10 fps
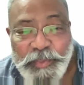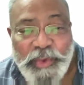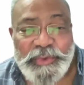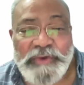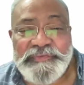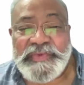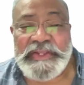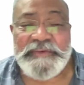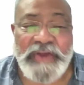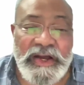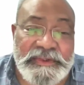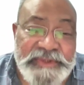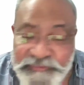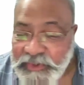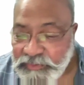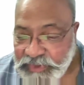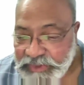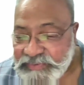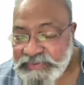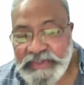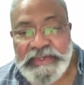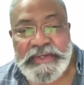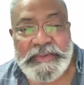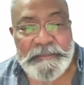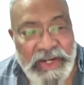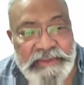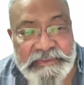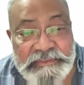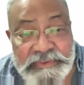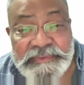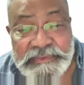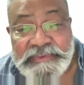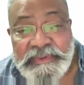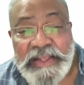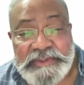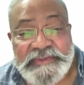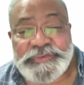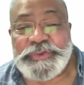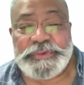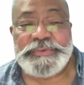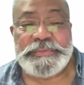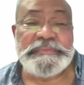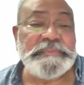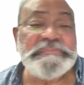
spoken of in different words, but just to